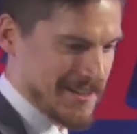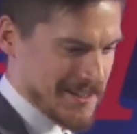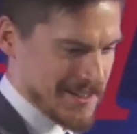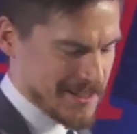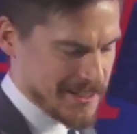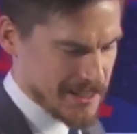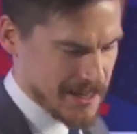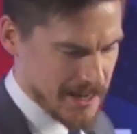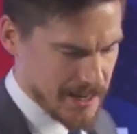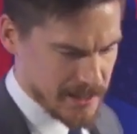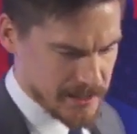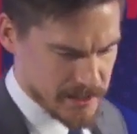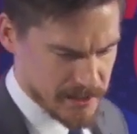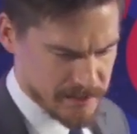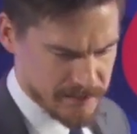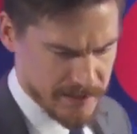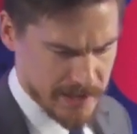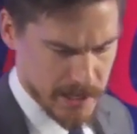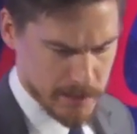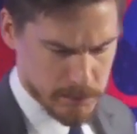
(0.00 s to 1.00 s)
Science
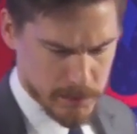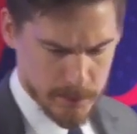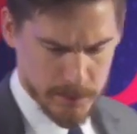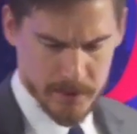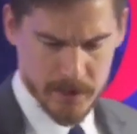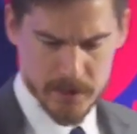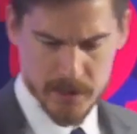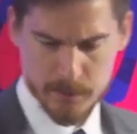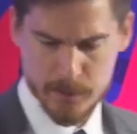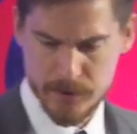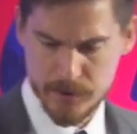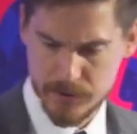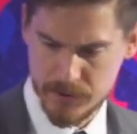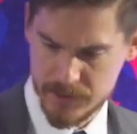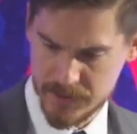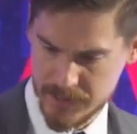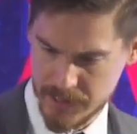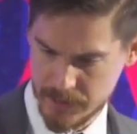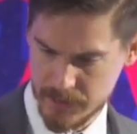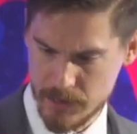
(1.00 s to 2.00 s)
is valuable because it
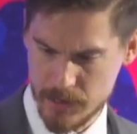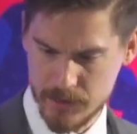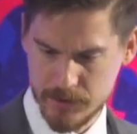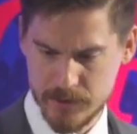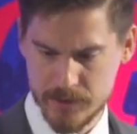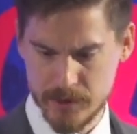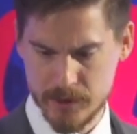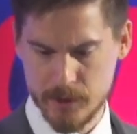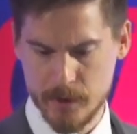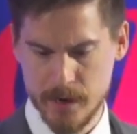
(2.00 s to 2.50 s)
produces technologies that